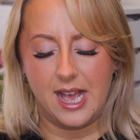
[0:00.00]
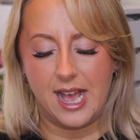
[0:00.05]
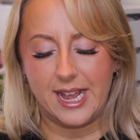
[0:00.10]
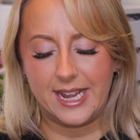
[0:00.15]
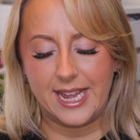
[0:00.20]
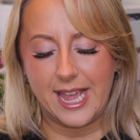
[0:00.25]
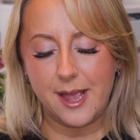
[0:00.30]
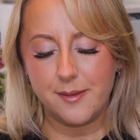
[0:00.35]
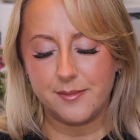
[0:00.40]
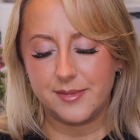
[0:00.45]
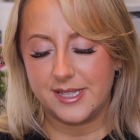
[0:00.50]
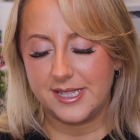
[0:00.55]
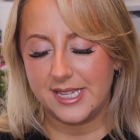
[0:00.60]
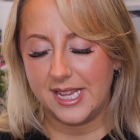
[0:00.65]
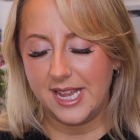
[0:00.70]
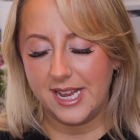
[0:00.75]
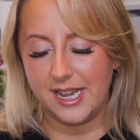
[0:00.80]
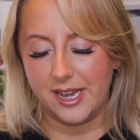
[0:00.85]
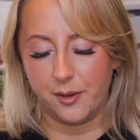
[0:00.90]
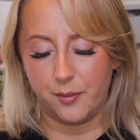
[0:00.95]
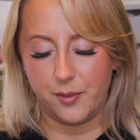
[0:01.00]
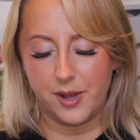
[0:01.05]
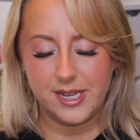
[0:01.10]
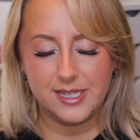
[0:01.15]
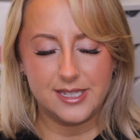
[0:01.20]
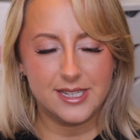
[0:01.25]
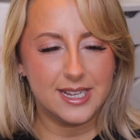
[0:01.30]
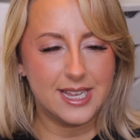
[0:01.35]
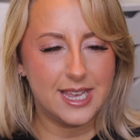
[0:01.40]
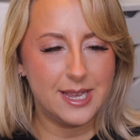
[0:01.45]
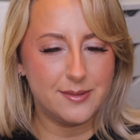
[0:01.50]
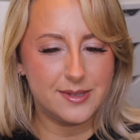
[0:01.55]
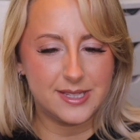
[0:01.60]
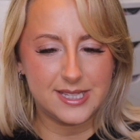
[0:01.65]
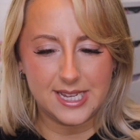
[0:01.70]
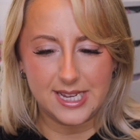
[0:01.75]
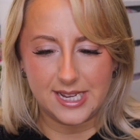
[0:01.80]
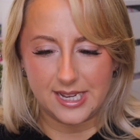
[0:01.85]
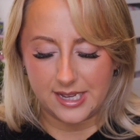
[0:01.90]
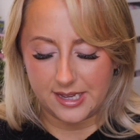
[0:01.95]
I kept seeing it. Where did I keep
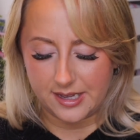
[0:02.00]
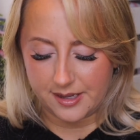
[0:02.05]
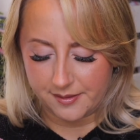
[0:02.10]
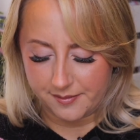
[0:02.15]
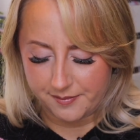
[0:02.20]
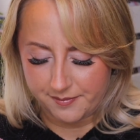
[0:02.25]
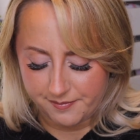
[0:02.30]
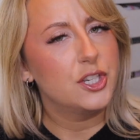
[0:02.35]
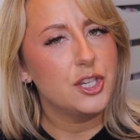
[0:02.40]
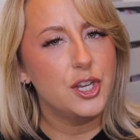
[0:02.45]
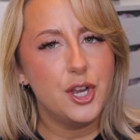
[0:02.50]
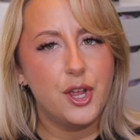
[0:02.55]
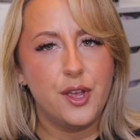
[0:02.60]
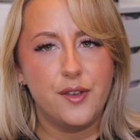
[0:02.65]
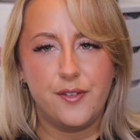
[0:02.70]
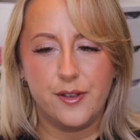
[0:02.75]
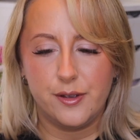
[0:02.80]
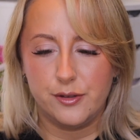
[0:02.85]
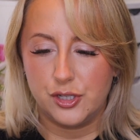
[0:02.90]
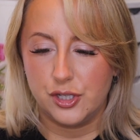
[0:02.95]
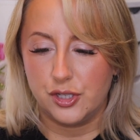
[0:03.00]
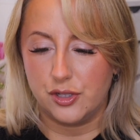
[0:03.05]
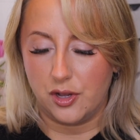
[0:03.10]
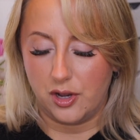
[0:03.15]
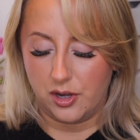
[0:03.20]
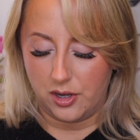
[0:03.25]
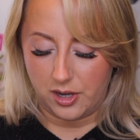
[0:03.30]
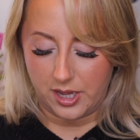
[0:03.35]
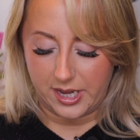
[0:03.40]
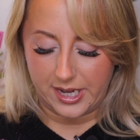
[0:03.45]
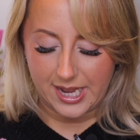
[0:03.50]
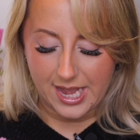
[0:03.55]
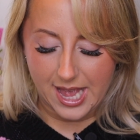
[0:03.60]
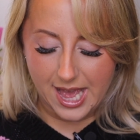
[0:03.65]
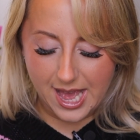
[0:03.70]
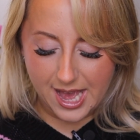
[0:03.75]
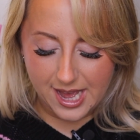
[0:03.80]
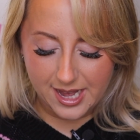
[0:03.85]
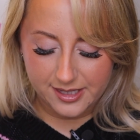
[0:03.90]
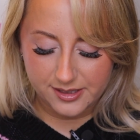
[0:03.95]
seeing it? I don't know if it was just on like
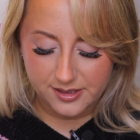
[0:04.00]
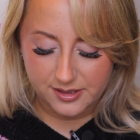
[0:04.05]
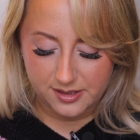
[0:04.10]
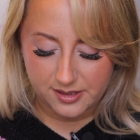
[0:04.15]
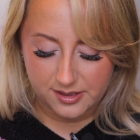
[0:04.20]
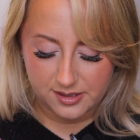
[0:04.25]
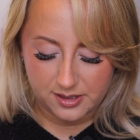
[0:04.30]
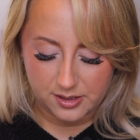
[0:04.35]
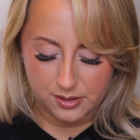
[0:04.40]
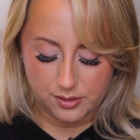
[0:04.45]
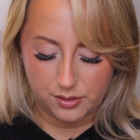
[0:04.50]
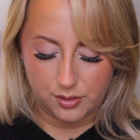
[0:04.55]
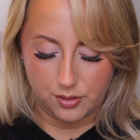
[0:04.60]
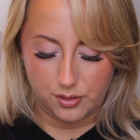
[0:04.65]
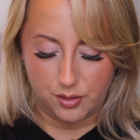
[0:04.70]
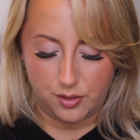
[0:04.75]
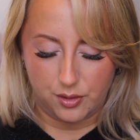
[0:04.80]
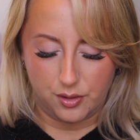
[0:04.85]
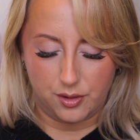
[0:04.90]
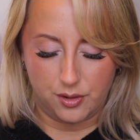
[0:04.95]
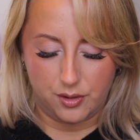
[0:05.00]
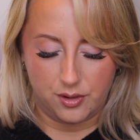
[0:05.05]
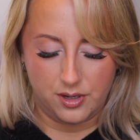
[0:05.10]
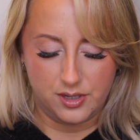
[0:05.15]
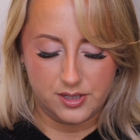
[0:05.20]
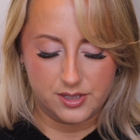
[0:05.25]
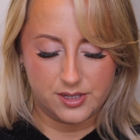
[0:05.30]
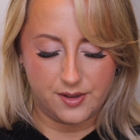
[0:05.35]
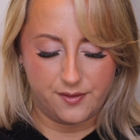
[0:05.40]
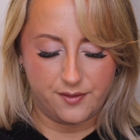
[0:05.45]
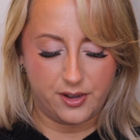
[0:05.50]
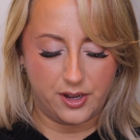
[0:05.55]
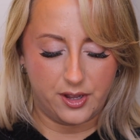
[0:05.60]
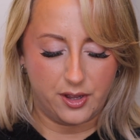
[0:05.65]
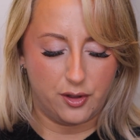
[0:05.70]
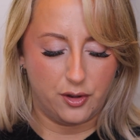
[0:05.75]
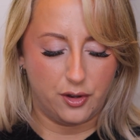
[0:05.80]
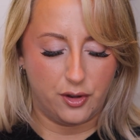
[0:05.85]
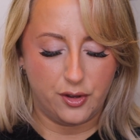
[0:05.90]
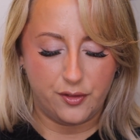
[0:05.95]
ads or something like
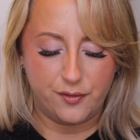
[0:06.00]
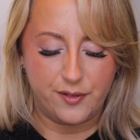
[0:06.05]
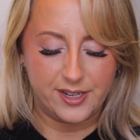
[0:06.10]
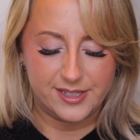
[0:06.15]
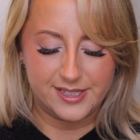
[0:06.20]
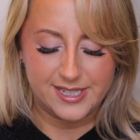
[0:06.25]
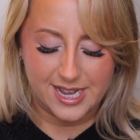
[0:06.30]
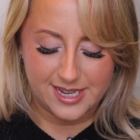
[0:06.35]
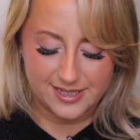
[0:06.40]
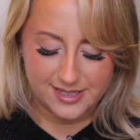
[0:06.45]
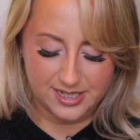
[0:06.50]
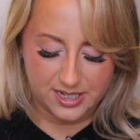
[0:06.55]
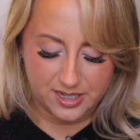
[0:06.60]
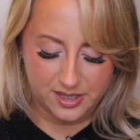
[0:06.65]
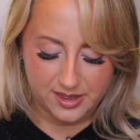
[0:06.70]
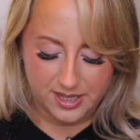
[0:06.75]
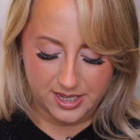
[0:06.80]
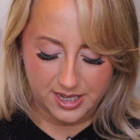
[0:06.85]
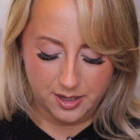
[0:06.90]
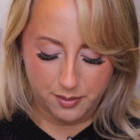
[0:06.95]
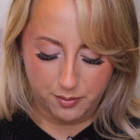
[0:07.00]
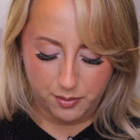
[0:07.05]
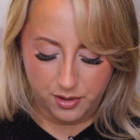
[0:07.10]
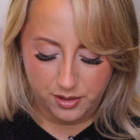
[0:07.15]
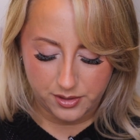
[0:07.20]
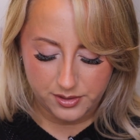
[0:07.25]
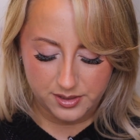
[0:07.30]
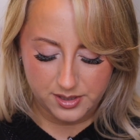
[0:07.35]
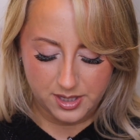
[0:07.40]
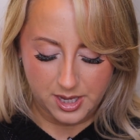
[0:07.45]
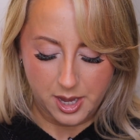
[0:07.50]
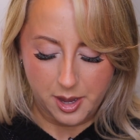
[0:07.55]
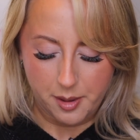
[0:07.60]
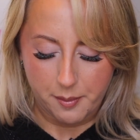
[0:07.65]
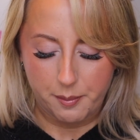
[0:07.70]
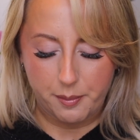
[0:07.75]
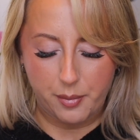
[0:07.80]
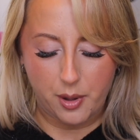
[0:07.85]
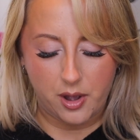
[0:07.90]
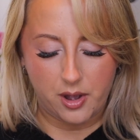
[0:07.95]
on Look Fantastic, I think it was.
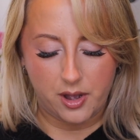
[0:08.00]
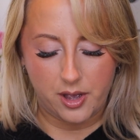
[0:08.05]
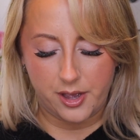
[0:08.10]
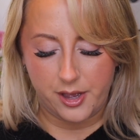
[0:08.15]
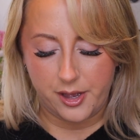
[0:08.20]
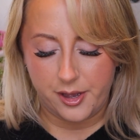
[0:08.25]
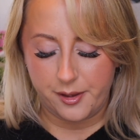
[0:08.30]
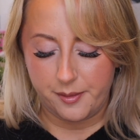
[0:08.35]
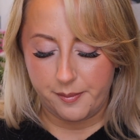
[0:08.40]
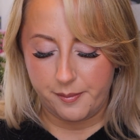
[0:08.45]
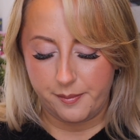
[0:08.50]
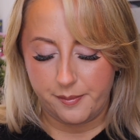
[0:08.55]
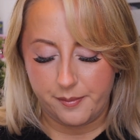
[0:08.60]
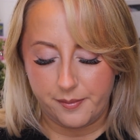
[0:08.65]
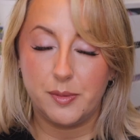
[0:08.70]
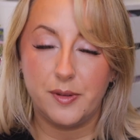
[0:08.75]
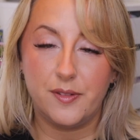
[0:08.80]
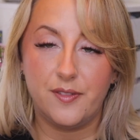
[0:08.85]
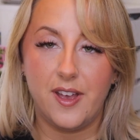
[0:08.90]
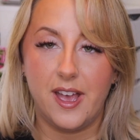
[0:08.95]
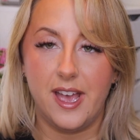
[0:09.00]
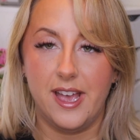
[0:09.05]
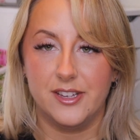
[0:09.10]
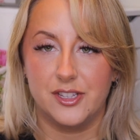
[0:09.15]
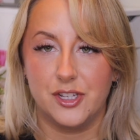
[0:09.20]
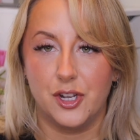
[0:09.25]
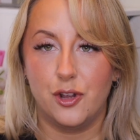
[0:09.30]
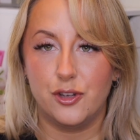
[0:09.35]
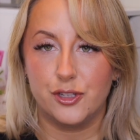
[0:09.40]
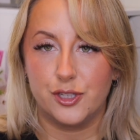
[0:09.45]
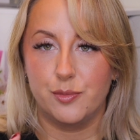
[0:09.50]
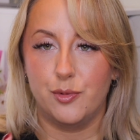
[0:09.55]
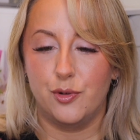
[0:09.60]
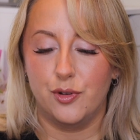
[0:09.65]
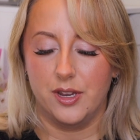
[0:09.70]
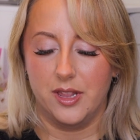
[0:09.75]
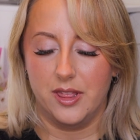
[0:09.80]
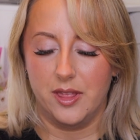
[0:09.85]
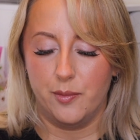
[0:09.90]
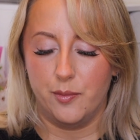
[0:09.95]
But to be fair, it's a lot
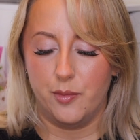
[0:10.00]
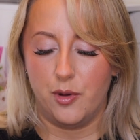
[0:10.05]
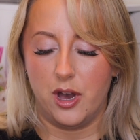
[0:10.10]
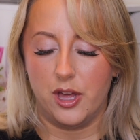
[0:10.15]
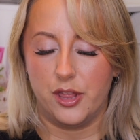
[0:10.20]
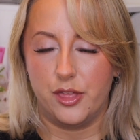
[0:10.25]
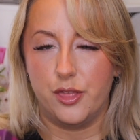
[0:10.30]
smaller than what I